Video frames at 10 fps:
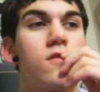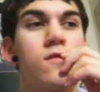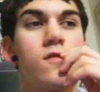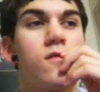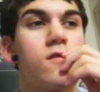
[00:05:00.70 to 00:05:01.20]

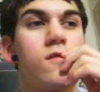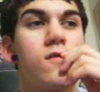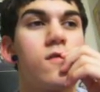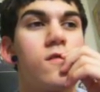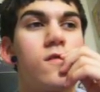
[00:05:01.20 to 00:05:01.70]

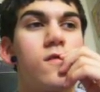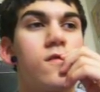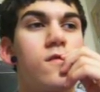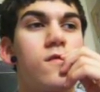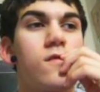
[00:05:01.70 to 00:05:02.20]

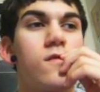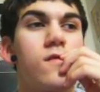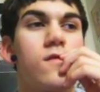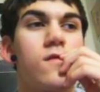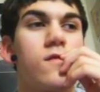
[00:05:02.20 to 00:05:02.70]
Nobody speaks.